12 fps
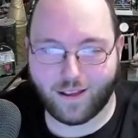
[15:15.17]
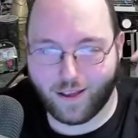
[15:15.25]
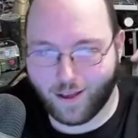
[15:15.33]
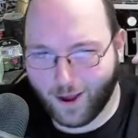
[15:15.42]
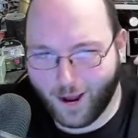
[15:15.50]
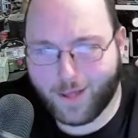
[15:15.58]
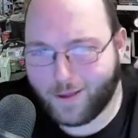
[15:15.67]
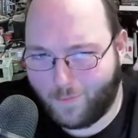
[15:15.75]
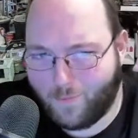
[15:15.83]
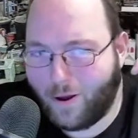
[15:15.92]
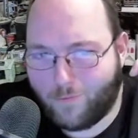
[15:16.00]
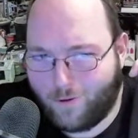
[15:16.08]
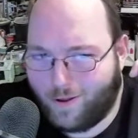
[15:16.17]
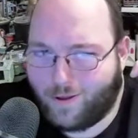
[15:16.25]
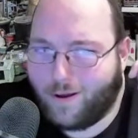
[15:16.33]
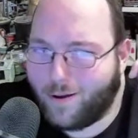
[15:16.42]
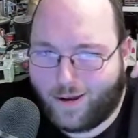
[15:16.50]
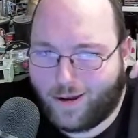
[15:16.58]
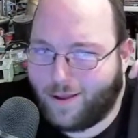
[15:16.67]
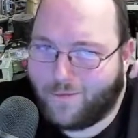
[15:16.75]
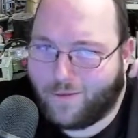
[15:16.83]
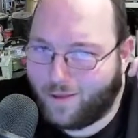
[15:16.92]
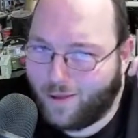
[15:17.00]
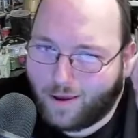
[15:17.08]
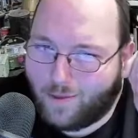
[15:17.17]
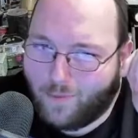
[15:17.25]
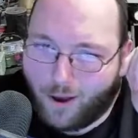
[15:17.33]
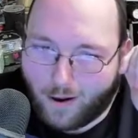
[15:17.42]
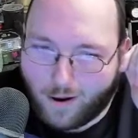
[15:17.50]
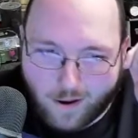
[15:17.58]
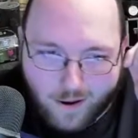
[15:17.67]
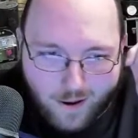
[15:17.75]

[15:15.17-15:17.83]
It's a bit redundant if you think about it.